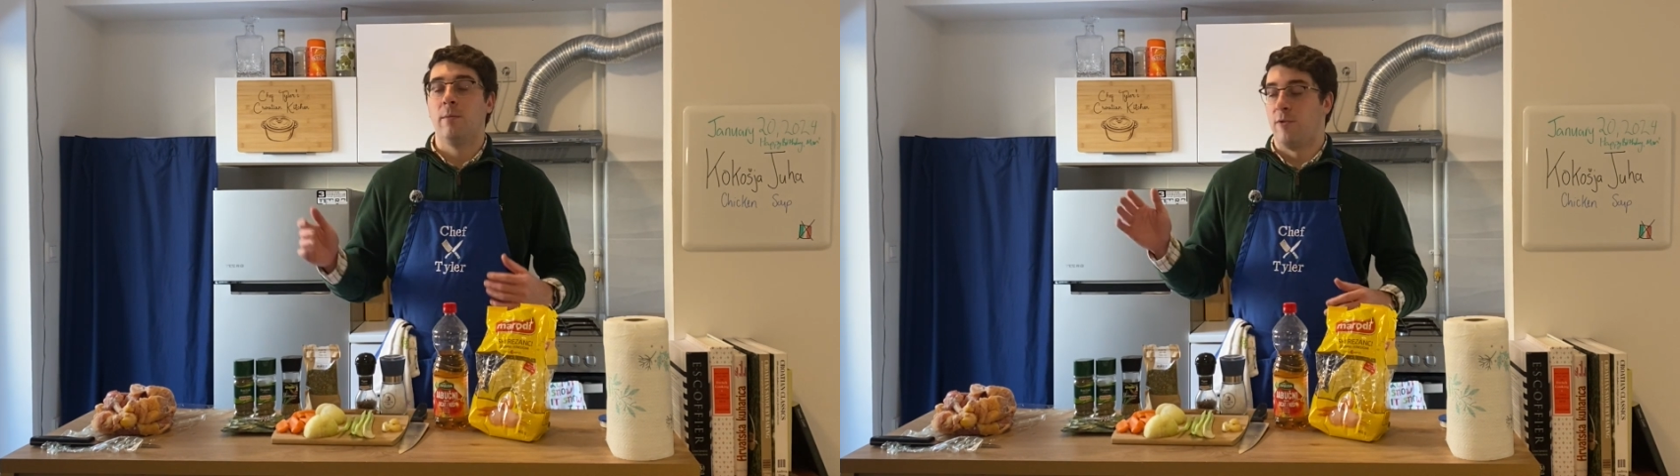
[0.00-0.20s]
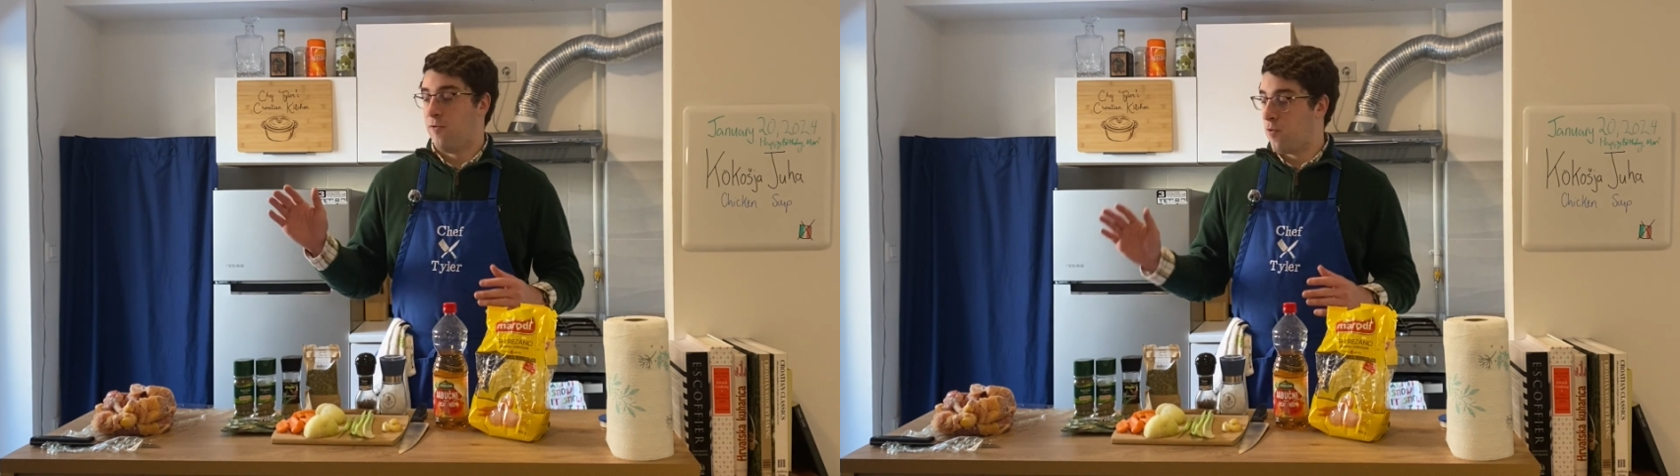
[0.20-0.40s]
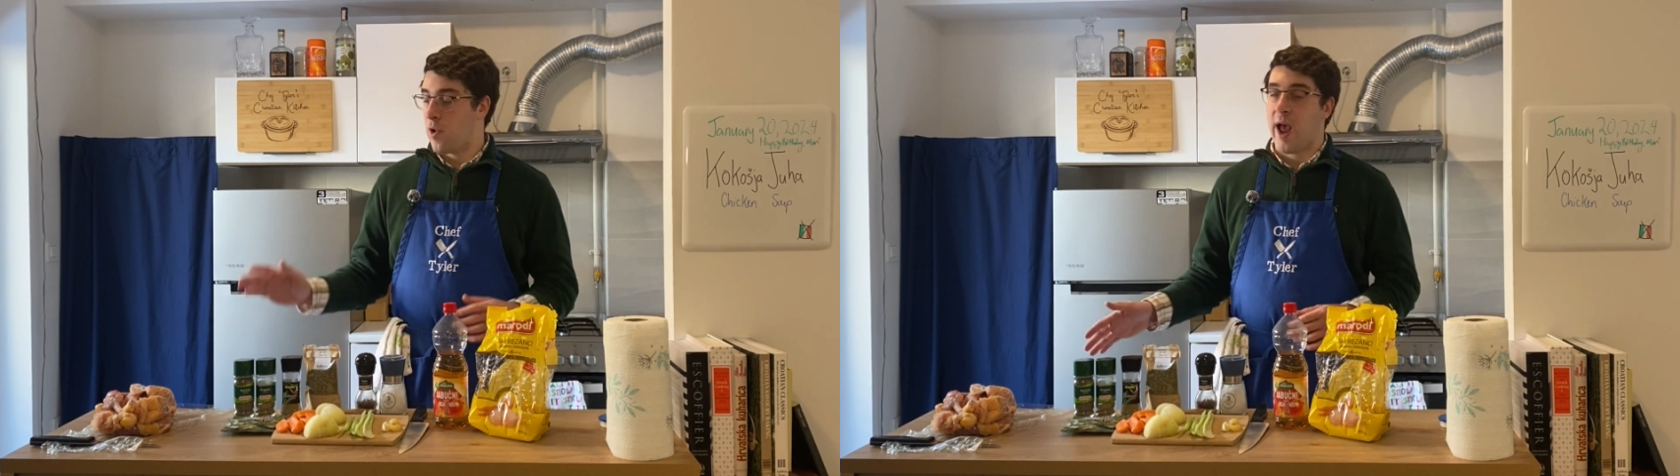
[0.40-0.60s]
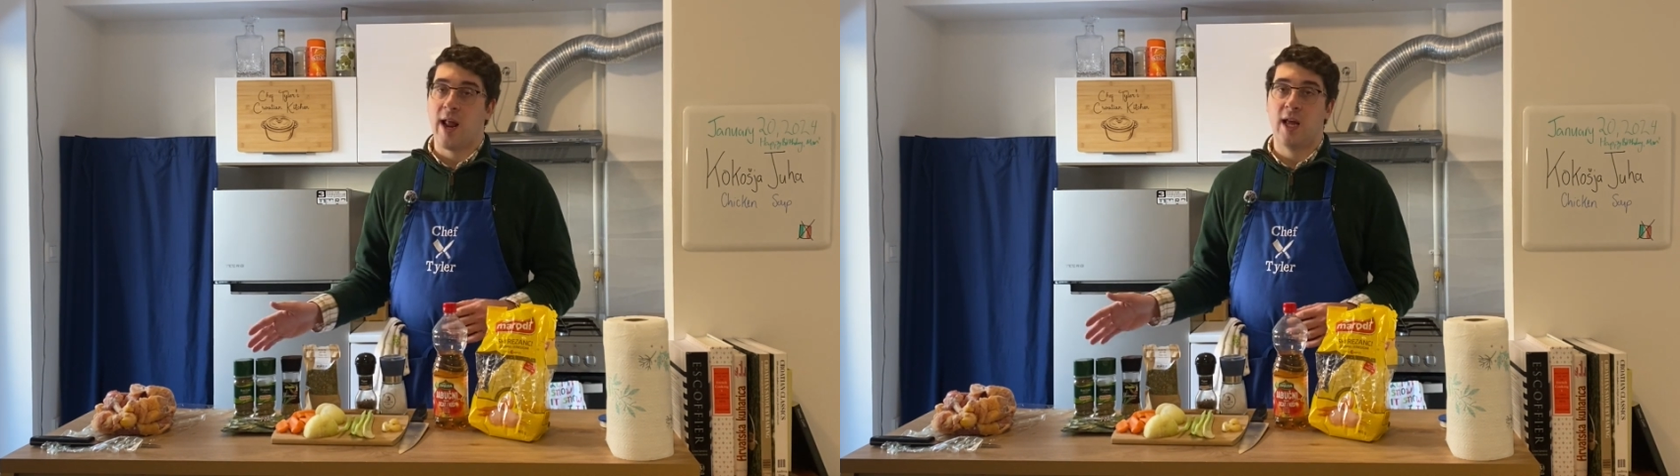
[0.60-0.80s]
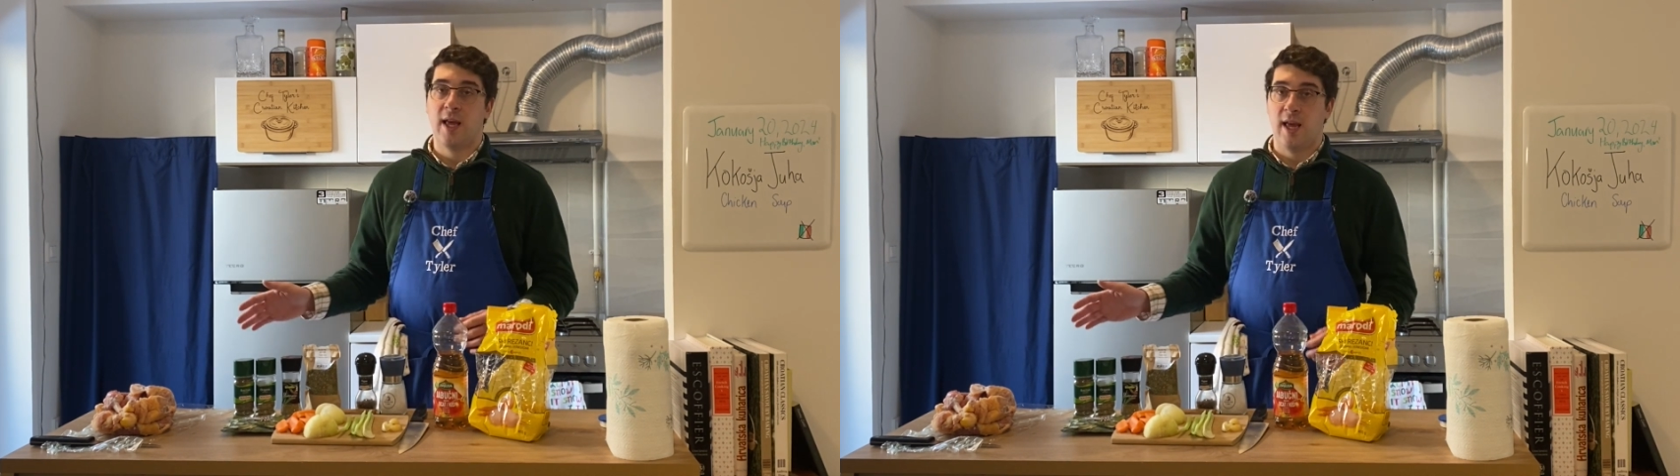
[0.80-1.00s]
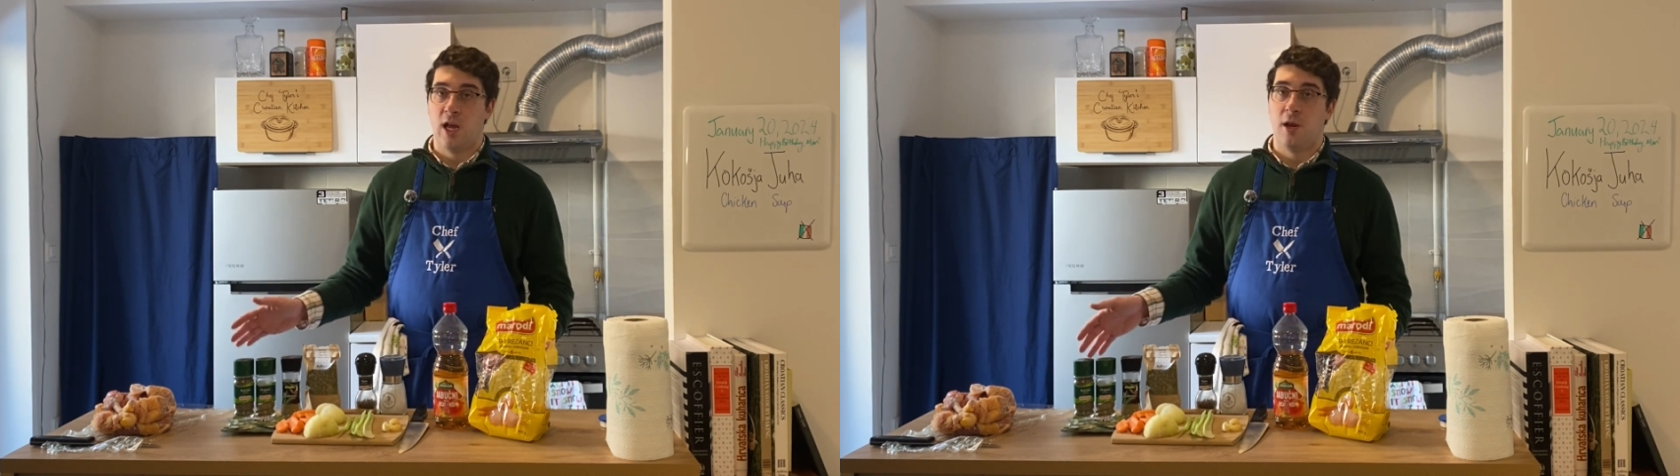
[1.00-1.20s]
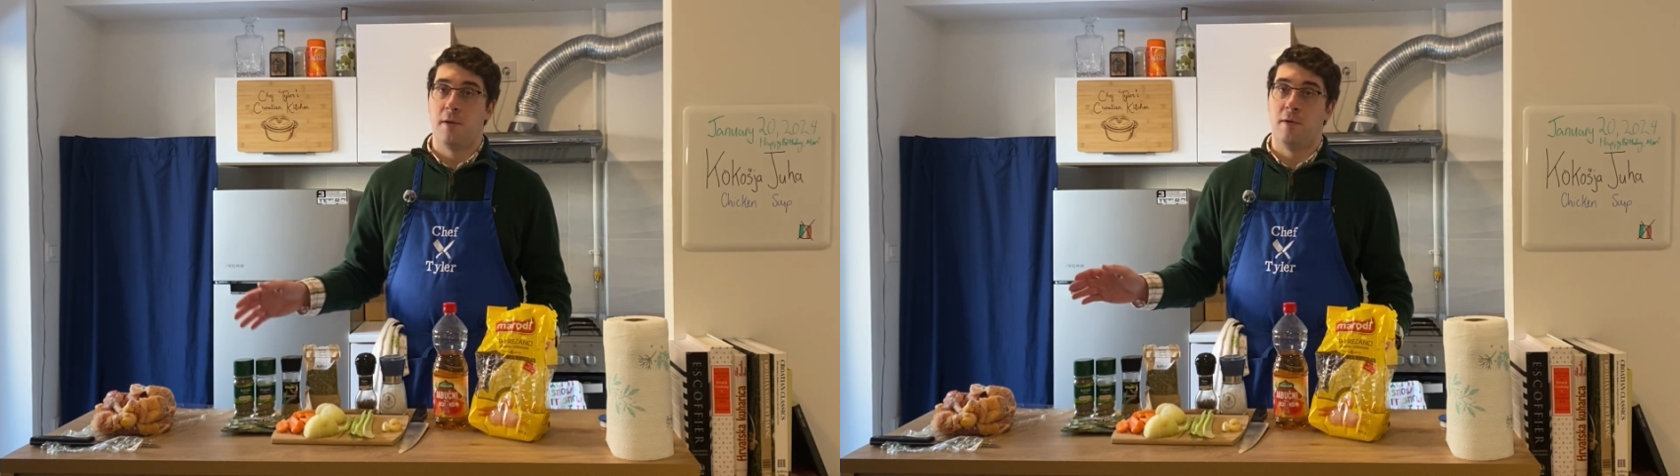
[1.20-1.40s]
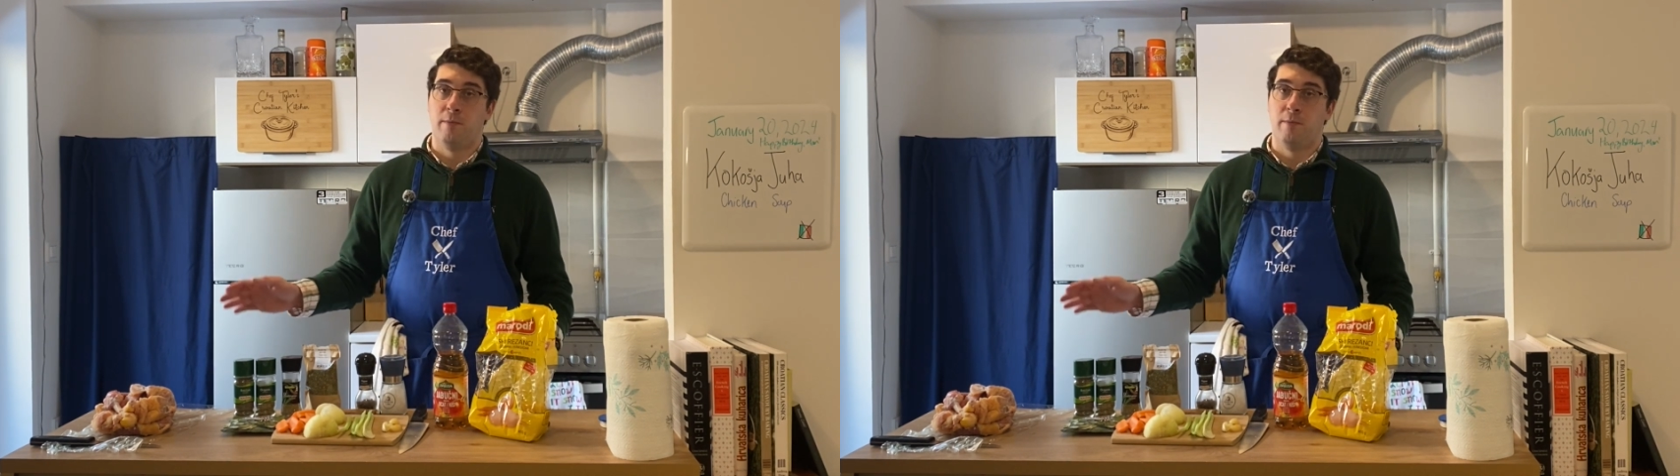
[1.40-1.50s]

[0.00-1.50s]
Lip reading: before adding in